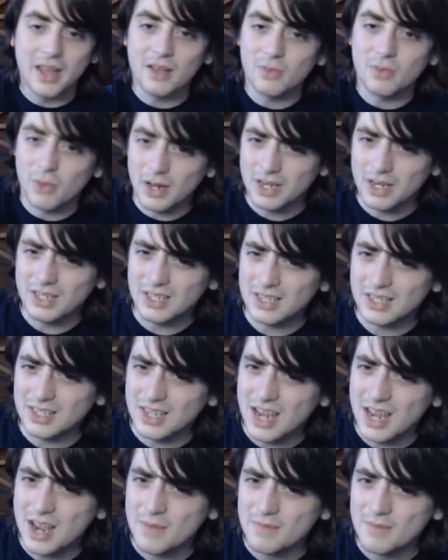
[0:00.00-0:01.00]
That what is
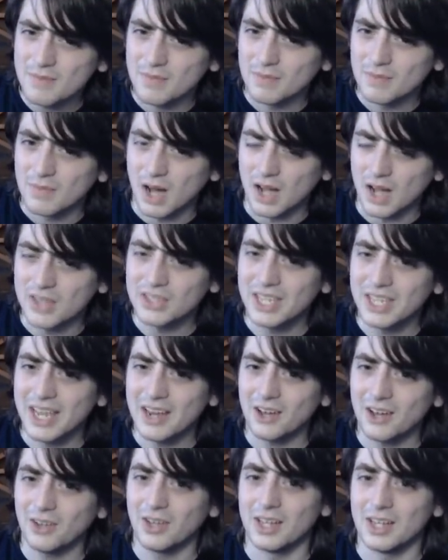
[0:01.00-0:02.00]
his name?
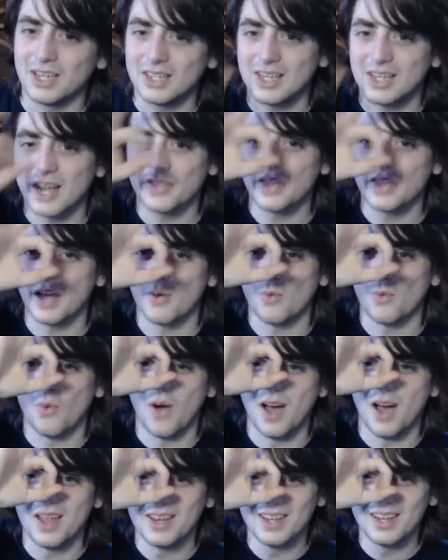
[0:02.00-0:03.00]
Huntail, and he's got that
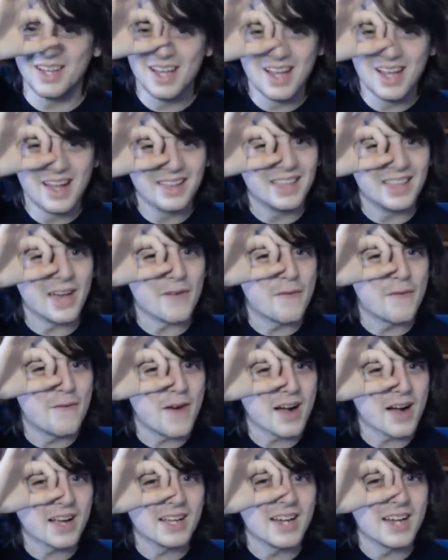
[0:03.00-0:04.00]
one, that
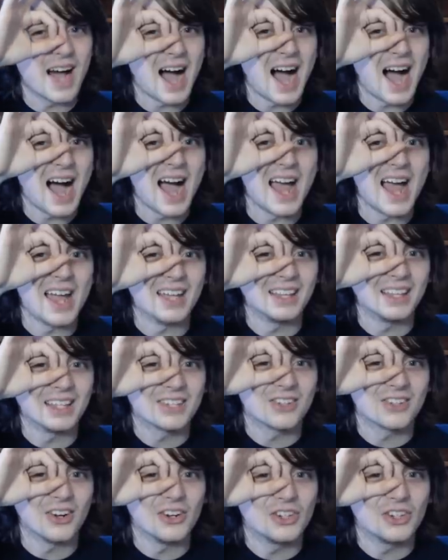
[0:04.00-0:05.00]
fucking eye.
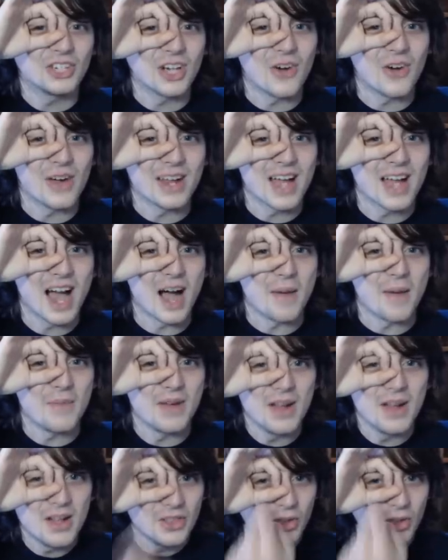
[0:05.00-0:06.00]
They started showing
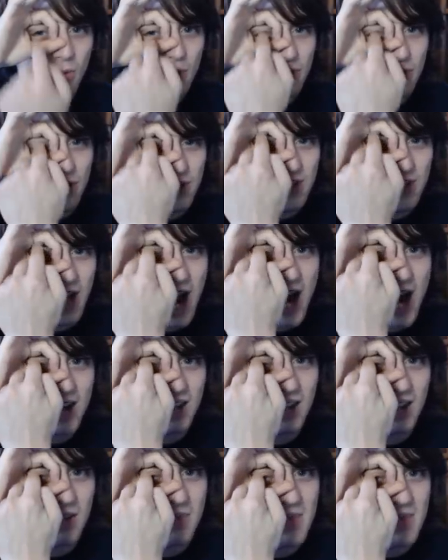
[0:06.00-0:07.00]
up, with the
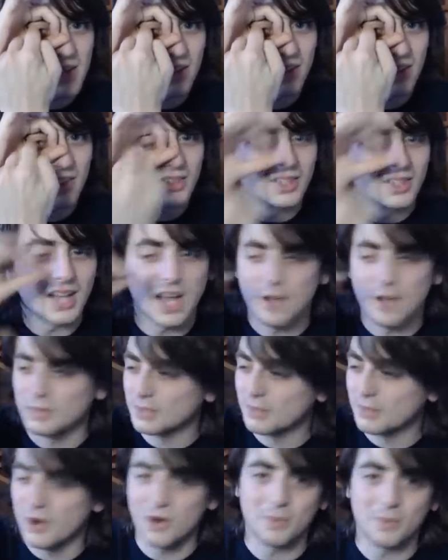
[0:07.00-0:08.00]
dot in the middle. I
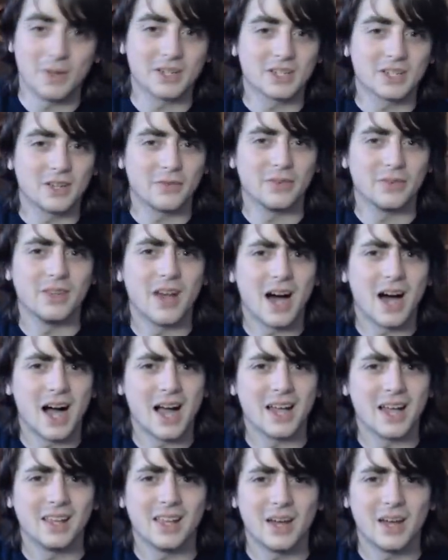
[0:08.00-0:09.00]
almost poked myself in the
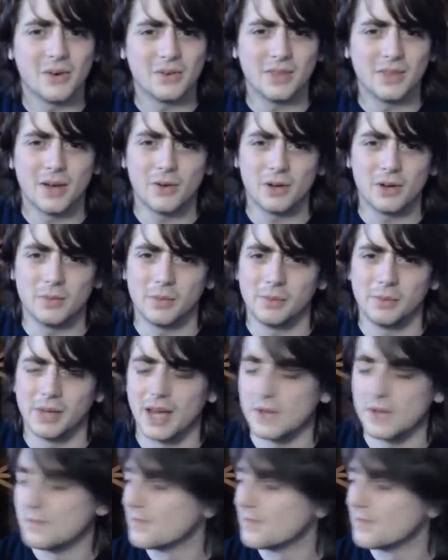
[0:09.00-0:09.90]
eye. That would have been